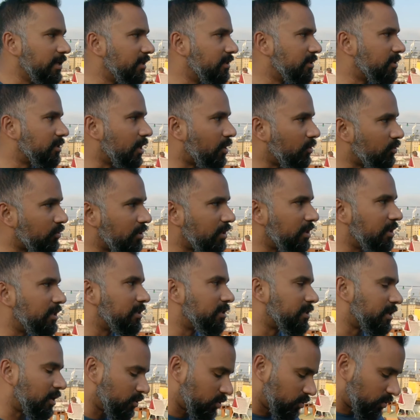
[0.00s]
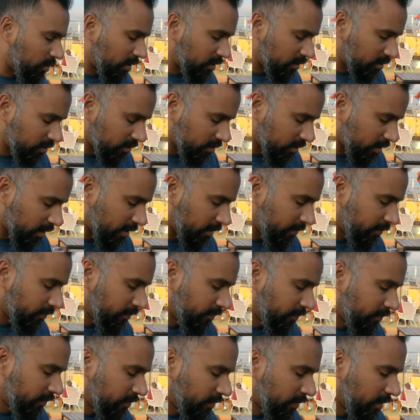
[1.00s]
southeast, southwest, okay?
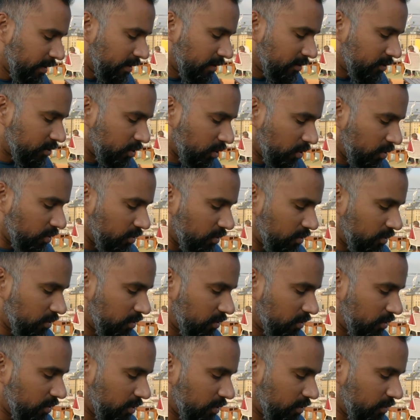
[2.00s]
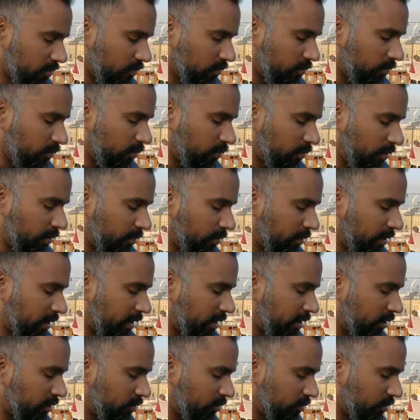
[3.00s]
So what we're
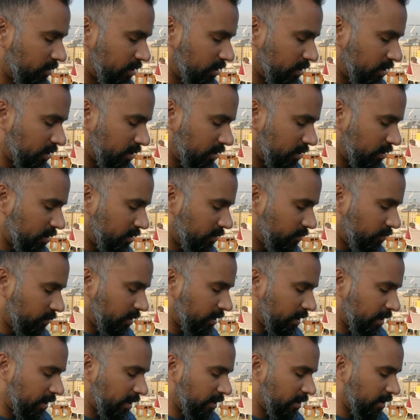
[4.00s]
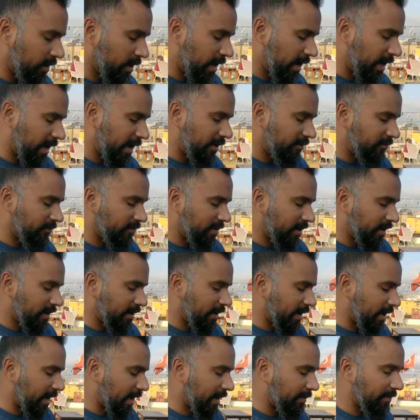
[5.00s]
gonna do is is we're gonna I have my
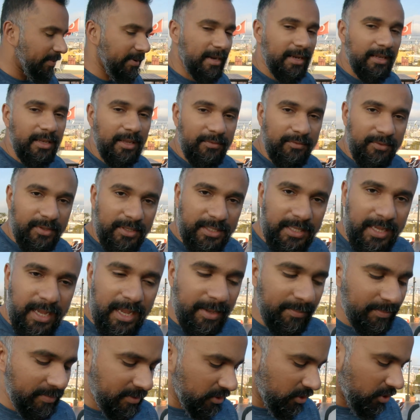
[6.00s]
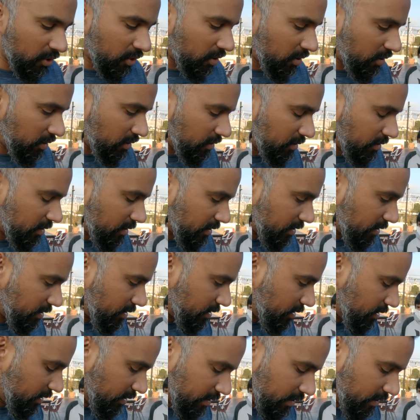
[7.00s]
app and I love this app. It's called
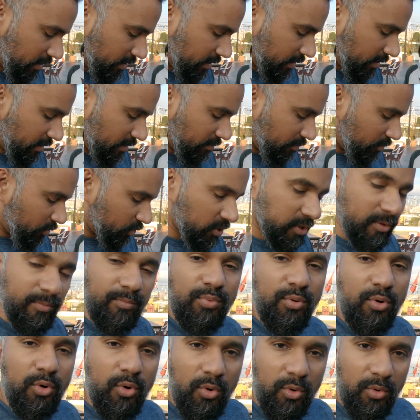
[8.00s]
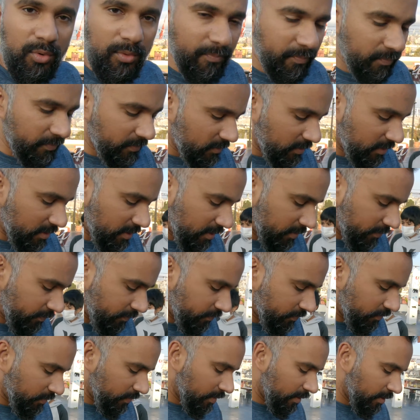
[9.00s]
uh, Muslim Pro. Okay,
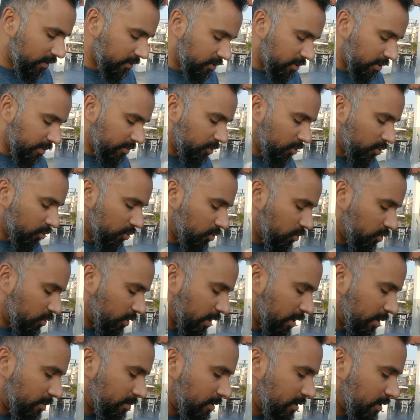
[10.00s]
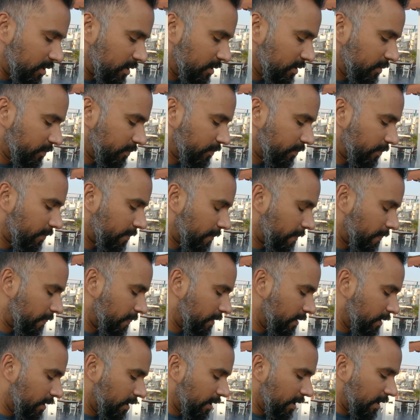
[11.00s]
so I'm gonna go to Qibla
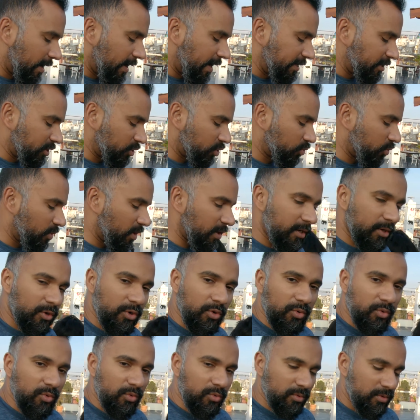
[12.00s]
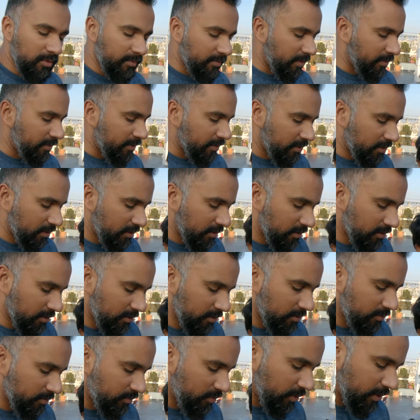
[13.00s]
and I just want to know, mama,
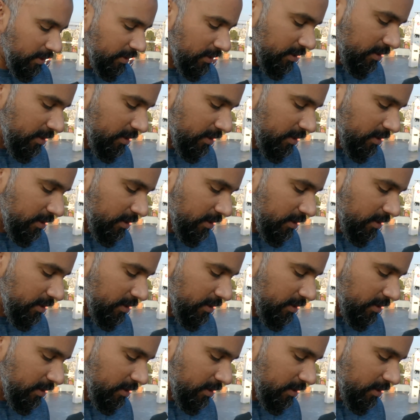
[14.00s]
point